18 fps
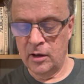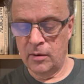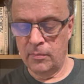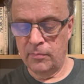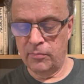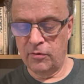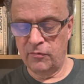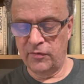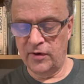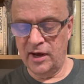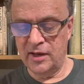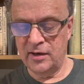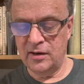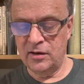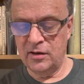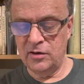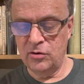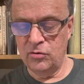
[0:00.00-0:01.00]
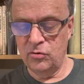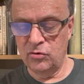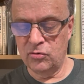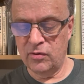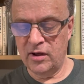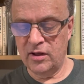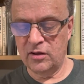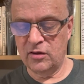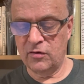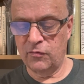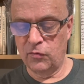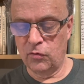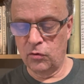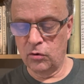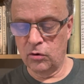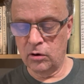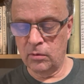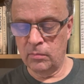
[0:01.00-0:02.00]
provided you
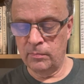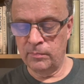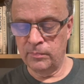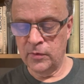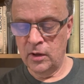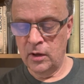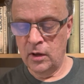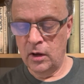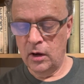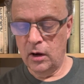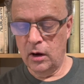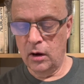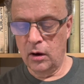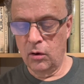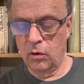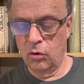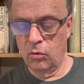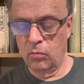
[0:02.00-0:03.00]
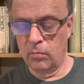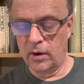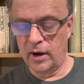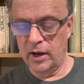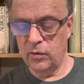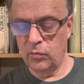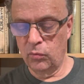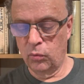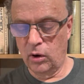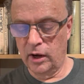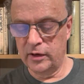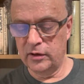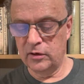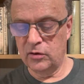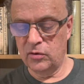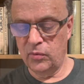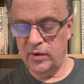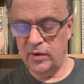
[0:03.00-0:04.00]
transform, oh my one
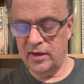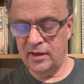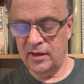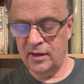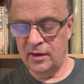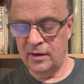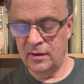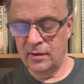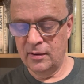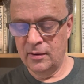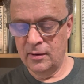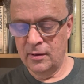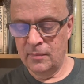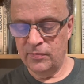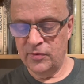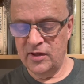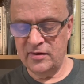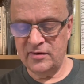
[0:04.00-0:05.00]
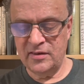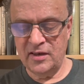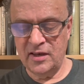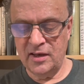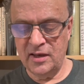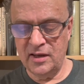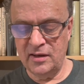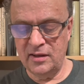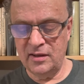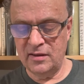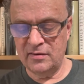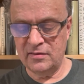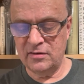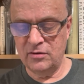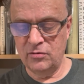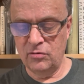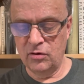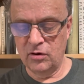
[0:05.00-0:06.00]
queen, this hideous
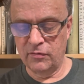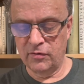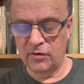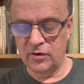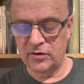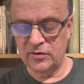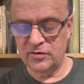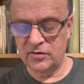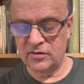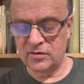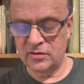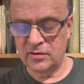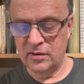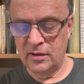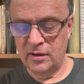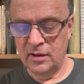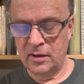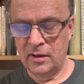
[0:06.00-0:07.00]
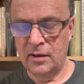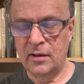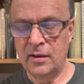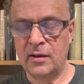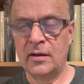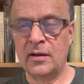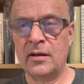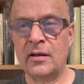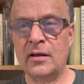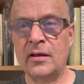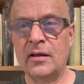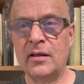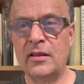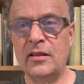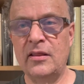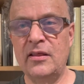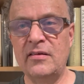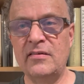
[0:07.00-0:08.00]
universe,
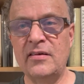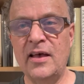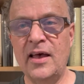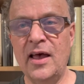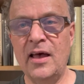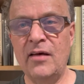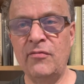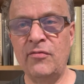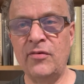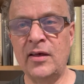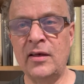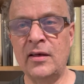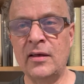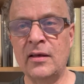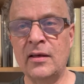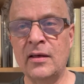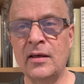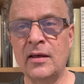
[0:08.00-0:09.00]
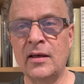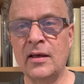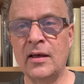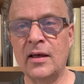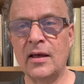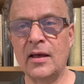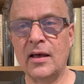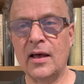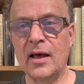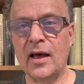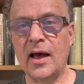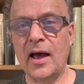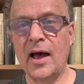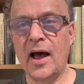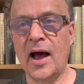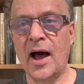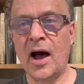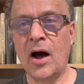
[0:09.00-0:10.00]
this heavy
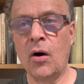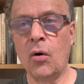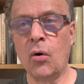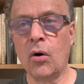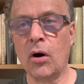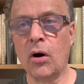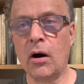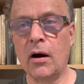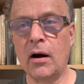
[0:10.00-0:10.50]
hour.